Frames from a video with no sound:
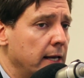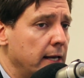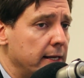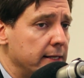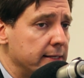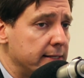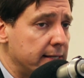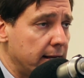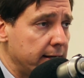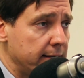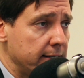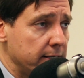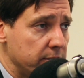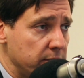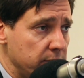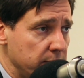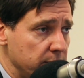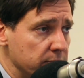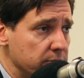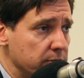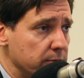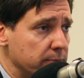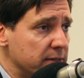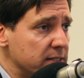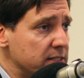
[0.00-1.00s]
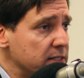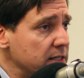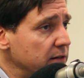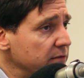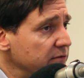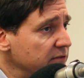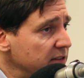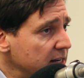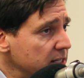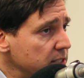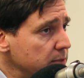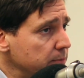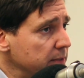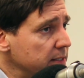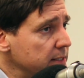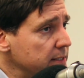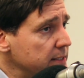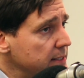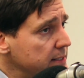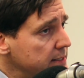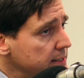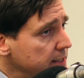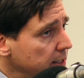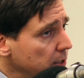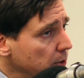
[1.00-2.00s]
intending to use them as an
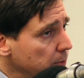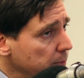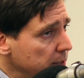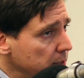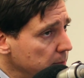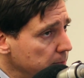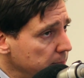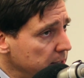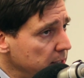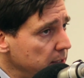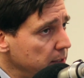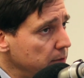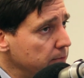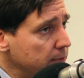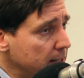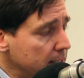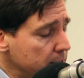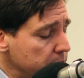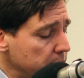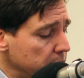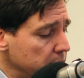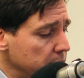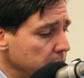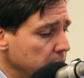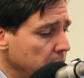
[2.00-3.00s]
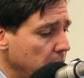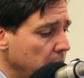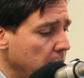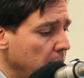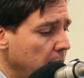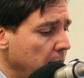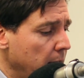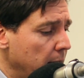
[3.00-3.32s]
investment, as an Airbnb rental.